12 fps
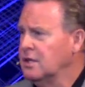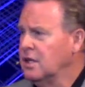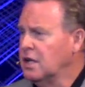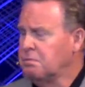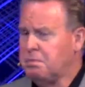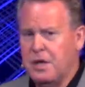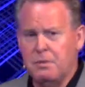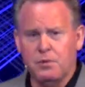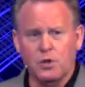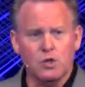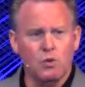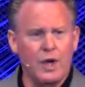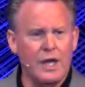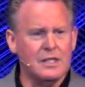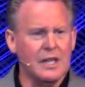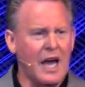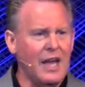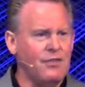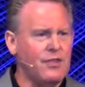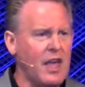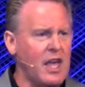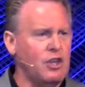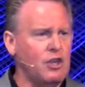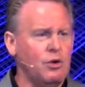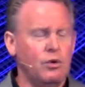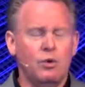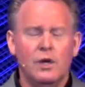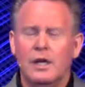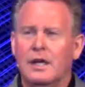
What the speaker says: in people's ways. I thank you